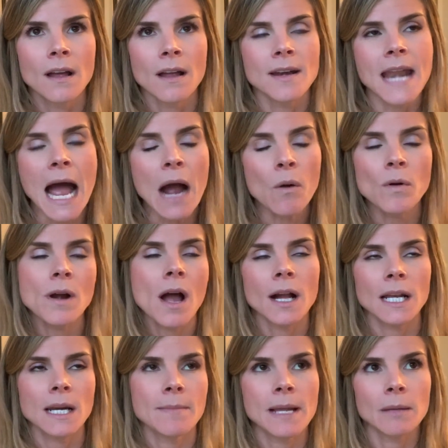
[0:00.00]
now we're not
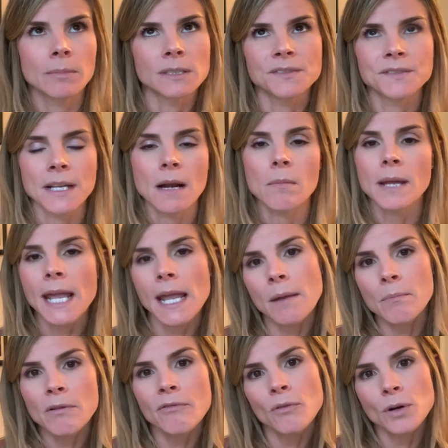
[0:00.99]
going to be able to set up
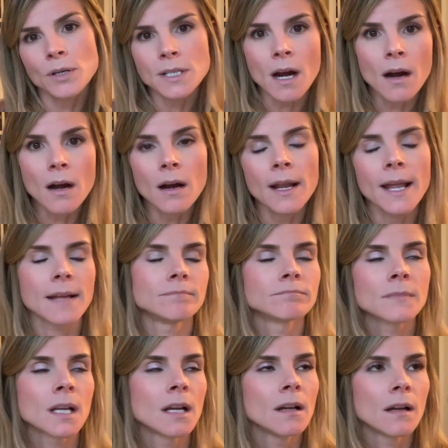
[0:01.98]
camp before dark, and